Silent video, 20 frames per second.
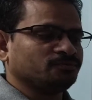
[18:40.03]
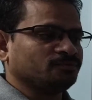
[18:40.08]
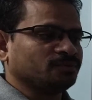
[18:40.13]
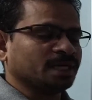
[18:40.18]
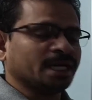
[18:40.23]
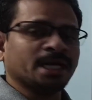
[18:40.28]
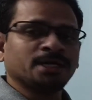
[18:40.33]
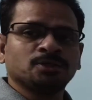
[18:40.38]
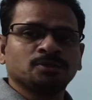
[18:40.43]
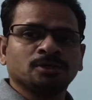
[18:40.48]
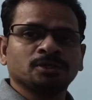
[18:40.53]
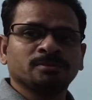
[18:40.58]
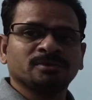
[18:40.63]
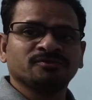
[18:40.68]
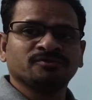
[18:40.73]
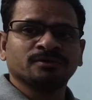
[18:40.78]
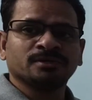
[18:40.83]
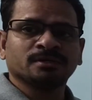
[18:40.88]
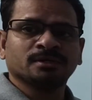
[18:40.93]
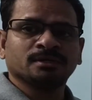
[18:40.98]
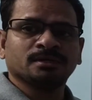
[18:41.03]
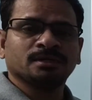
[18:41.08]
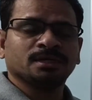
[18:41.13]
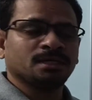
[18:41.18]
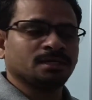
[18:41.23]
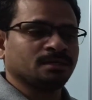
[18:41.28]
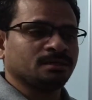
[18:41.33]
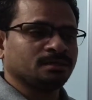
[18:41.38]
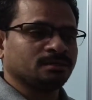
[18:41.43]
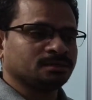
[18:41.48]
I told you before,
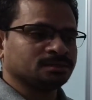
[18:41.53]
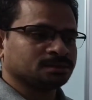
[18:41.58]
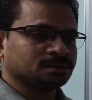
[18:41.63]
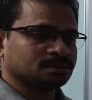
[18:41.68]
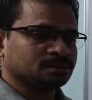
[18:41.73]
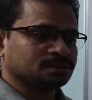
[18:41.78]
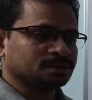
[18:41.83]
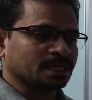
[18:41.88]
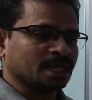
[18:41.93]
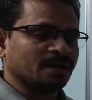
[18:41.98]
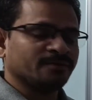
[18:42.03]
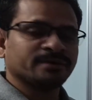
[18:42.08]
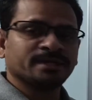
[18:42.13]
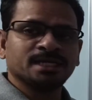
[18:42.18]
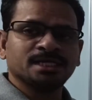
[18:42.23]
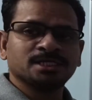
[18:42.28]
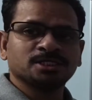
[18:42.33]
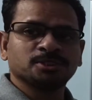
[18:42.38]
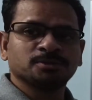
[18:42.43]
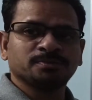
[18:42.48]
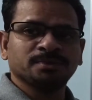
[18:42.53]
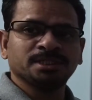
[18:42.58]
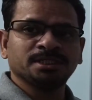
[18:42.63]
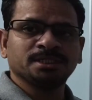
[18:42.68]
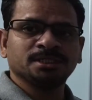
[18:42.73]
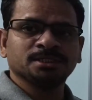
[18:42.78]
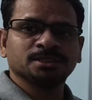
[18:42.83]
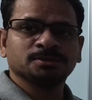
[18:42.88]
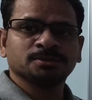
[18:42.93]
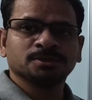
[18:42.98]
no? Average speed
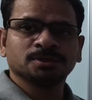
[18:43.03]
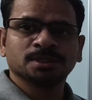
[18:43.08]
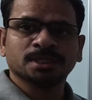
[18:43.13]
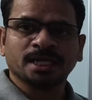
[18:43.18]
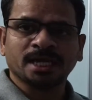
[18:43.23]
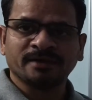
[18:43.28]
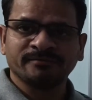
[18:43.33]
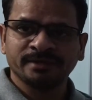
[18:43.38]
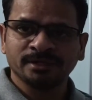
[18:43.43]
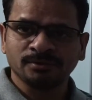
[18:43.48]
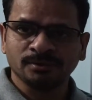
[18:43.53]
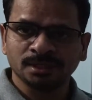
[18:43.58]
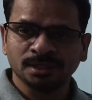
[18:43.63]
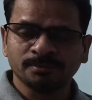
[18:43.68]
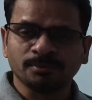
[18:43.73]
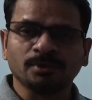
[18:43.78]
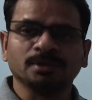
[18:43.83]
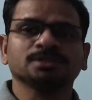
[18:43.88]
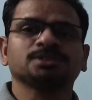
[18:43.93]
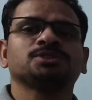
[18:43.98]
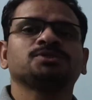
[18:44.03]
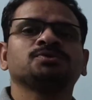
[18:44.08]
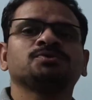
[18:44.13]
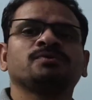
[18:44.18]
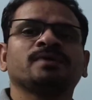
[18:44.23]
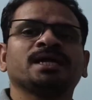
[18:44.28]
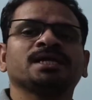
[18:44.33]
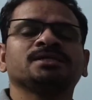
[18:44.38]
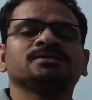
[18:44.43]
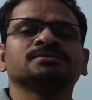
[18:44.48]
is having only positive
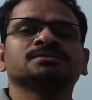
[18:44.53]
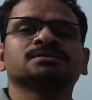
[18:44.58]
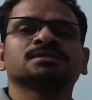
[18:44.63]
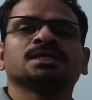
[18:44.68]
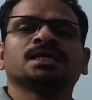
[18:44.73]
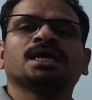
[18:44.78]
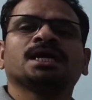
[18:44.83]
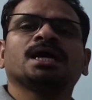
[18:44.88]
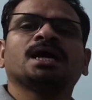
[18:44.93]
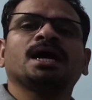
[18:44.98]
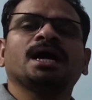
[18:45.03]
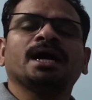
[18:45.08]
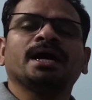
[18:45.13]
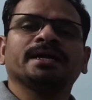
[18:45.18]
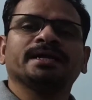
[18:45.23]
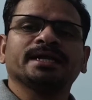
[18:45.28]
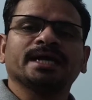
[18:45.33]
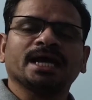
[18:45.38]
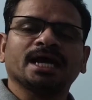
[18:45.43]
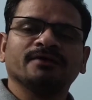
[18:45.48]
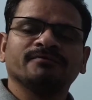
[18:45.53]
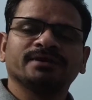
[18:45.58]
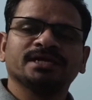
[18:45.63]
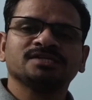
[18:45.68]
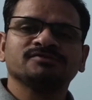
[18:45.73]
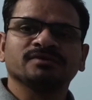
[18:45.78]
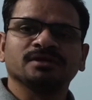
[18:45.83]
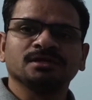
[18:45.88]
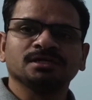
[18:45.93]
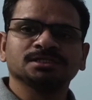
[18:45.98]
values, and average
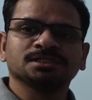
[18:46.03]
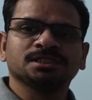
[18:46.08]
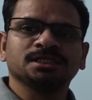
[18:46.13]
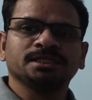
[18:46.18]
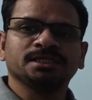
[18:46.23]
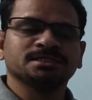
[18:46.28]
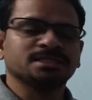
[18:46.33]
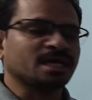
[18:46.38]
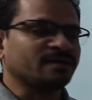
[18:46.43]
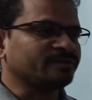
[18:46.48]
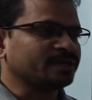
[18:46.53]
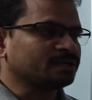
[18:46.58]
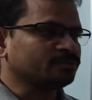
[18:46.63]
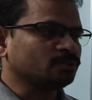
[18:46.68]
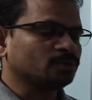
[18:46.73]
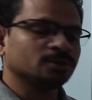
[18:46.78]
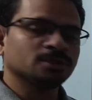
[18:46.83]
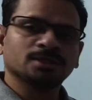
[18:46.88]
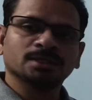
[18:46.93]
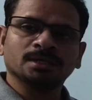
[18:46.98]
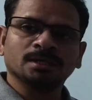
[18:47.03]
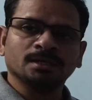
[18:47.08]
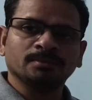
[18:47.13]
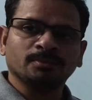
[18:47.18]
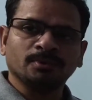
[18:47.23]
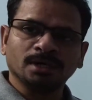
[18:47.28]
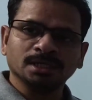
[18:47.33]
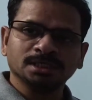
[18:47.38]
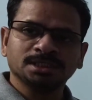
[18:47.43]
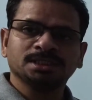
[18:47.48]
velocity is having both
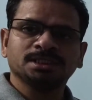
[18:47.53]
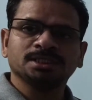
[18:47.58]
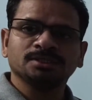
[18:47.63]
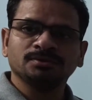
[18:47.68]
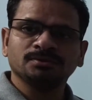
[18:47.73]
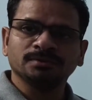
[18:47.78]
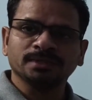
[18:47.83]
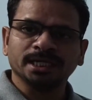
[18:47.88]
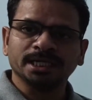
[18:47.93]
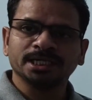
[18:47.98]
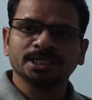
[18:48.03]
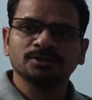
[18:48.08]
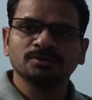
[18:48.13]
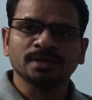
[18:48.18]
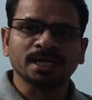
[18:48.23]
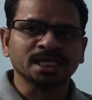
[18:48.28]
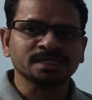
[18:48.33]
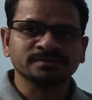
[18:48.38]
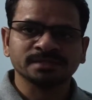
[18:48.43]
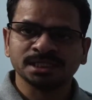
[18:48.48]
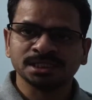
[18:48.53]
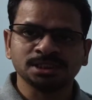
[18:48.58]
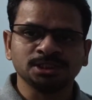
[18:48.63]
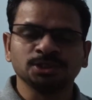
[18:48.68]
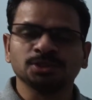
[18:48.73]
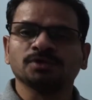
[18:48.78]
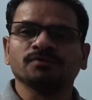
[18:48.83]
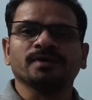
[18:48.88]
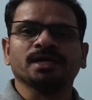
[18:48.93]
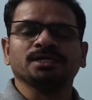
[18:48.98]
positive, negative as well as
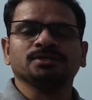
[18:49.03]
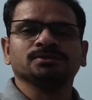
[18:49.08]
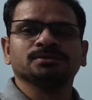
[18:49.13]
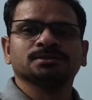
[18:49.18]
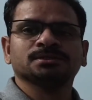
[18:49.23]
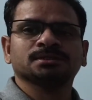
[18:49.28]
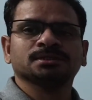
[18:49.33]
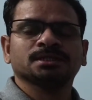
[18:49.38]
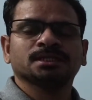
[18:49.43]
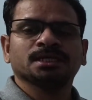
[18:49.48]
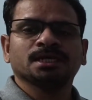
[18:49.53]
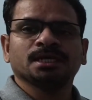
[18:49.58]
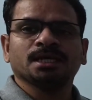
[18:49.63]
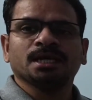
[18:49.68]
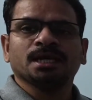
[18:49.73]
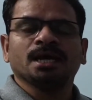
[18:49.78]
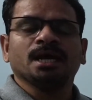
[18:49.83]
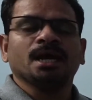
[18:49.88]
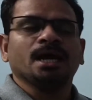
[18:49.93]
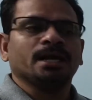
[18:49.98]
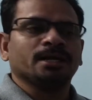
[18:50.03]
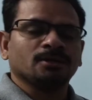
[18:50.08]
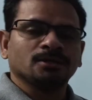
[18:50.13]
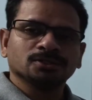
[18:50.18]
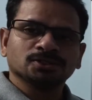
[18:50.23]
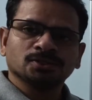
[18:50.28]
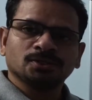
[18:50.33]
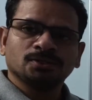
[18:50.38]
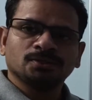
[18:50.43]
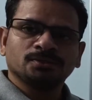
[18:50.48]
zero values. And
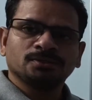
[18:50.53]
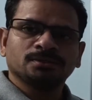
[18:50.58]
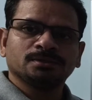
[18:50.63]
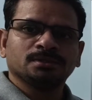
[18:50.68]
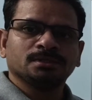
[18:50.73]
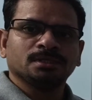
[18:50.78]
also